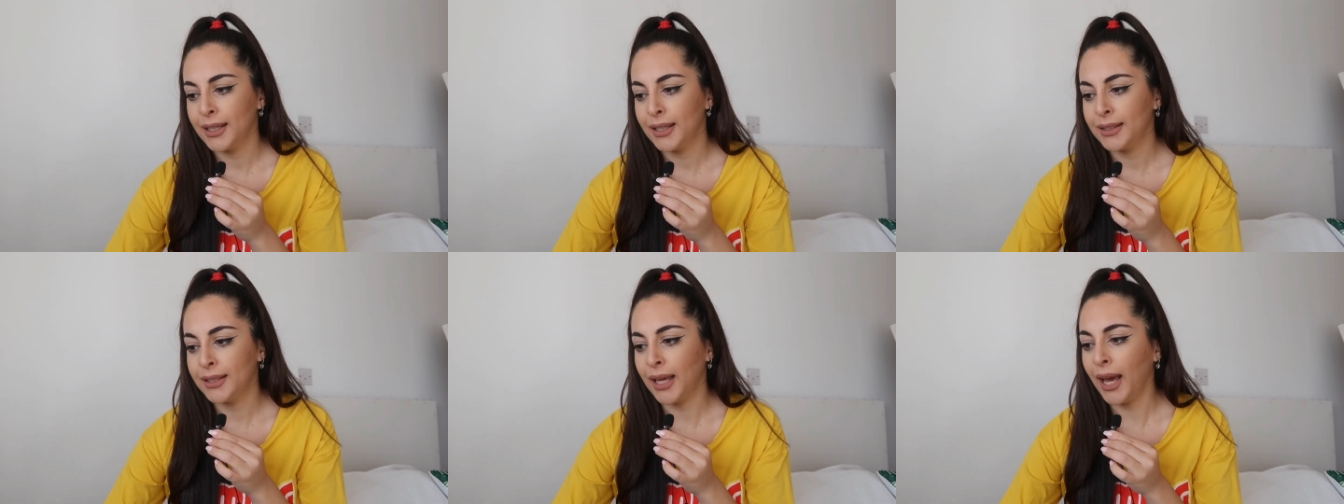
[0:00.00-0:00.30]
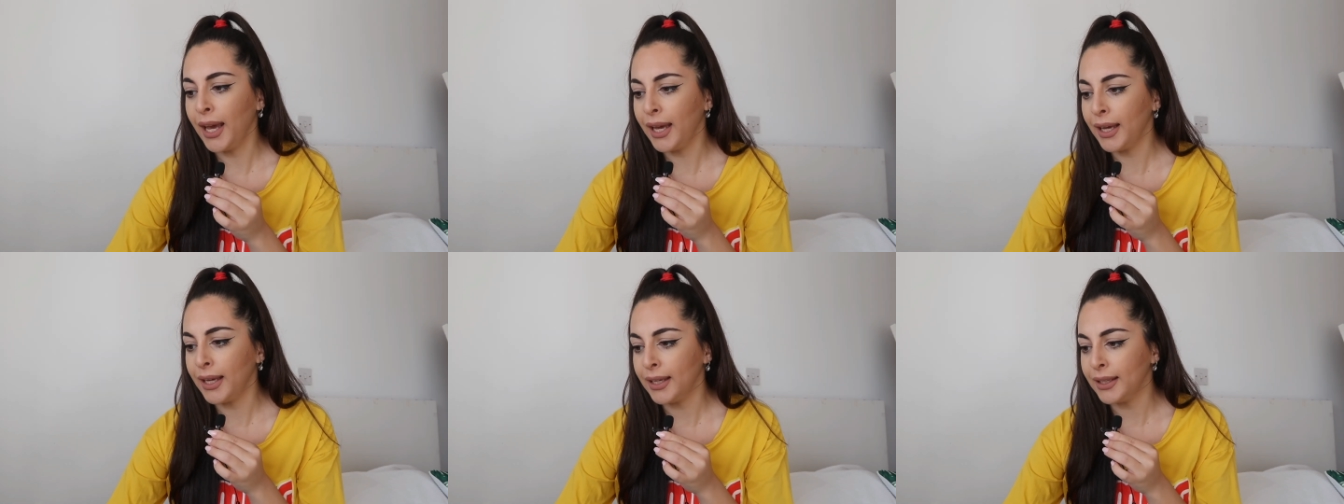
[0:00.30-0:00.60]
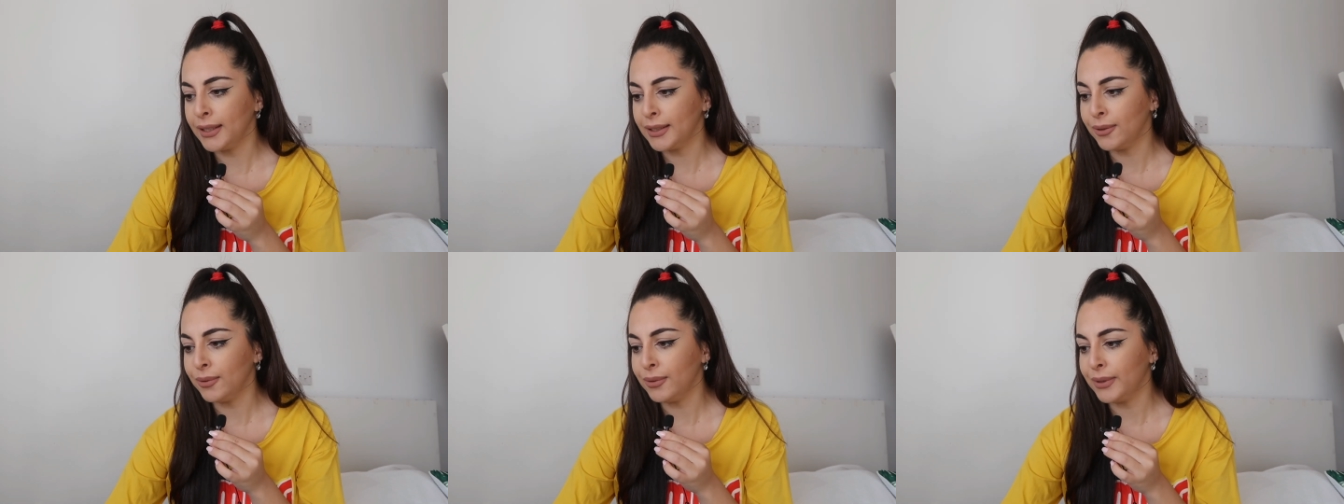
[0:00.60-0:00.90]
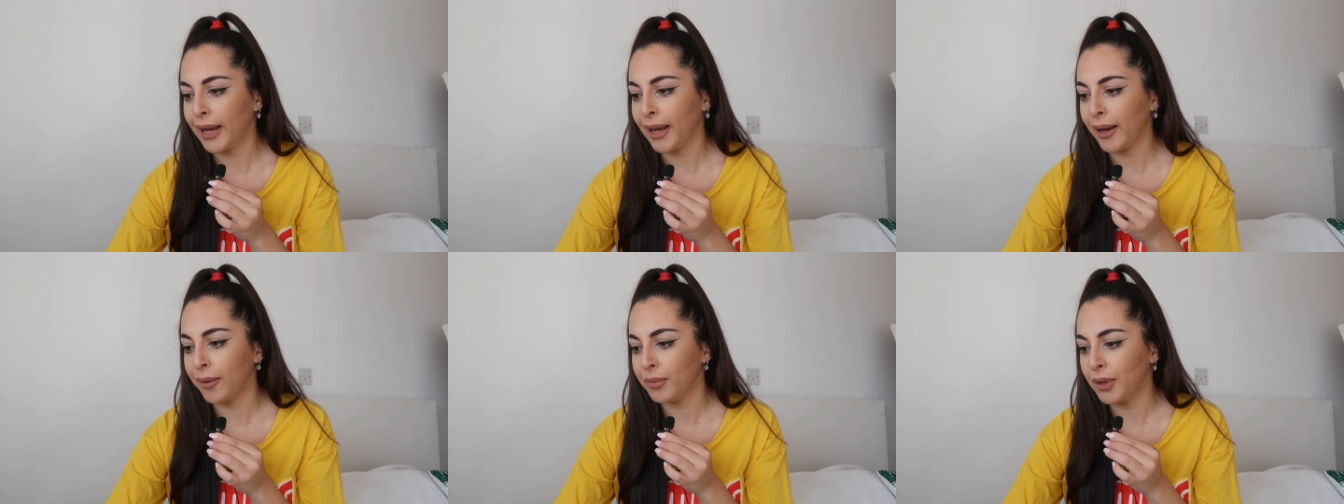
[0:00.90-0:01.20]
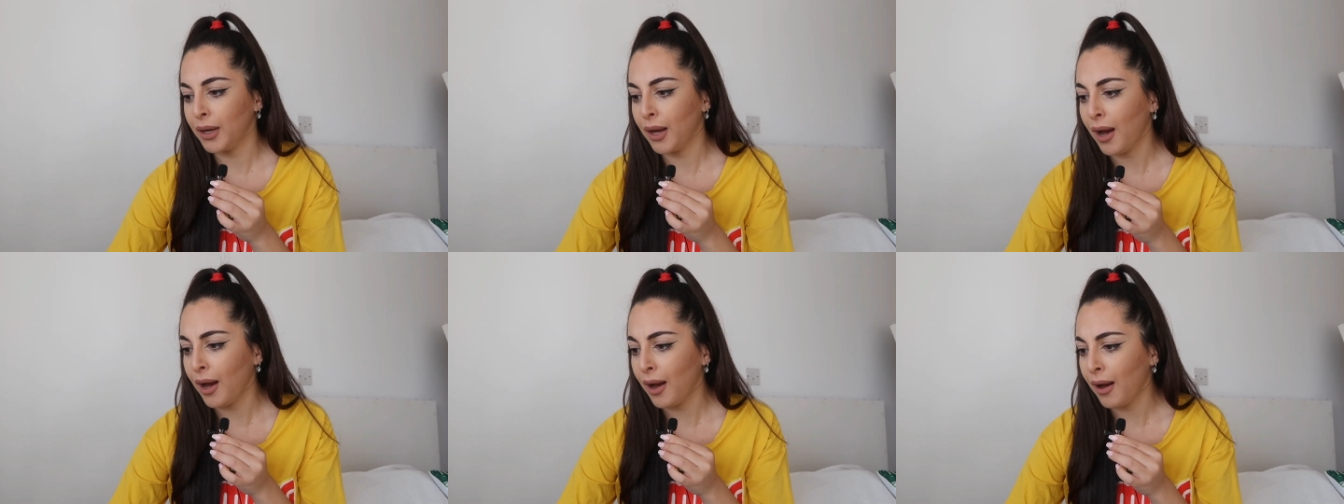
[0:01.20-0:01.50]
taking too damn
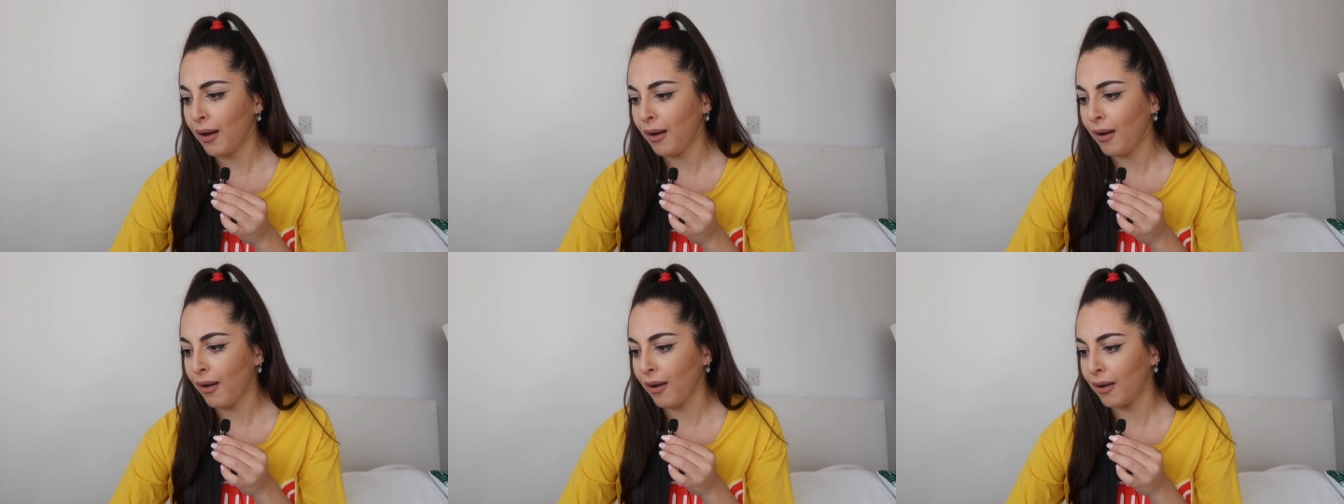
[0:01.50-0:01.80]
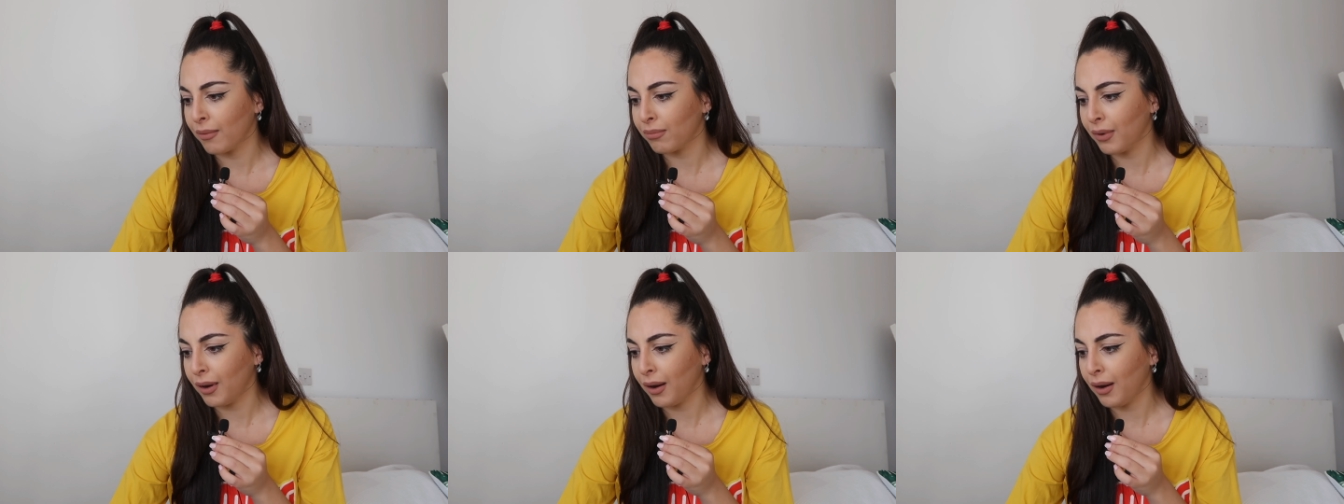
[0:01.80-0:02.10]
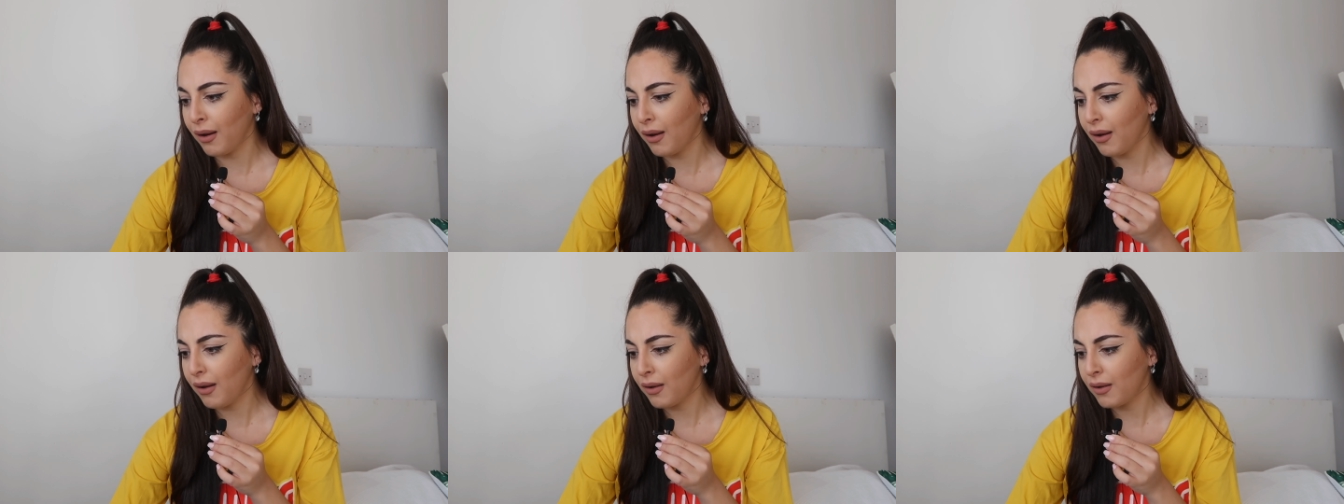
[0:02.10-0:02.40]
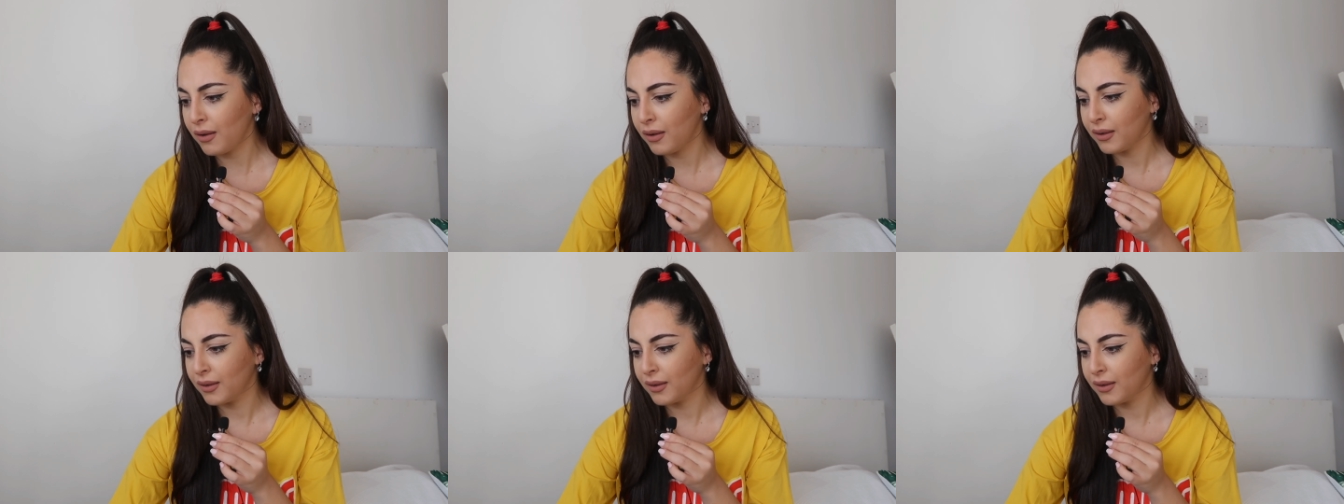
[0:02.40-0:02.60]
long, bruh.